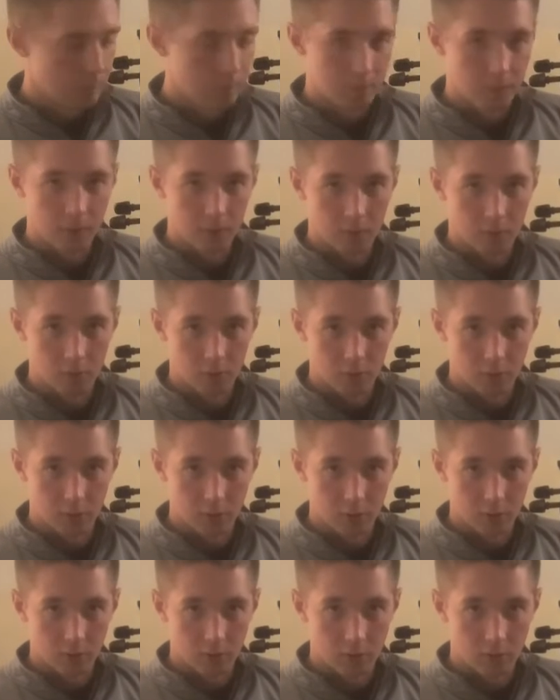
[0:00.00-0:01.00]
First finger
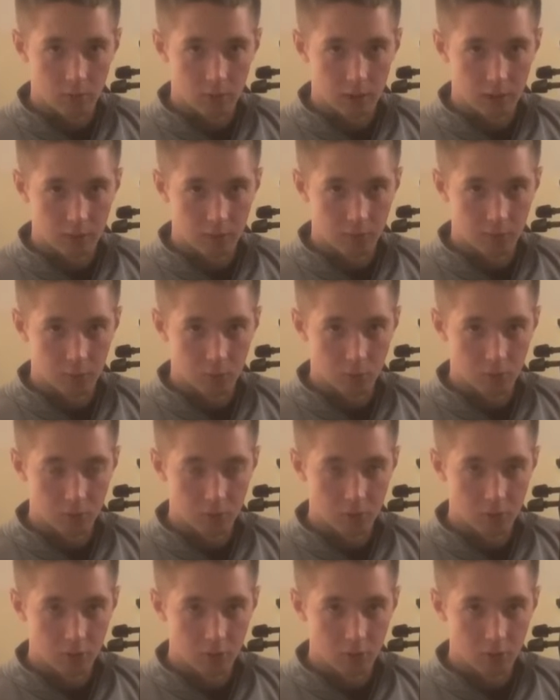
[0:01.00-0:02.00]
there, that's first
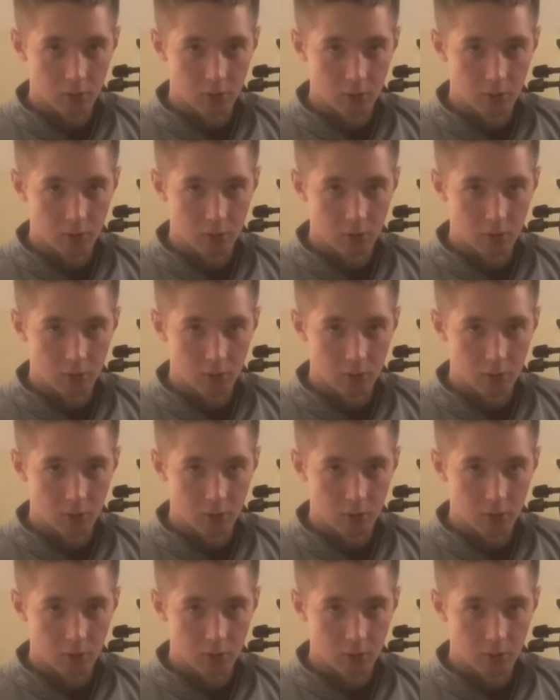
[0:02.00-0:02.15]
position.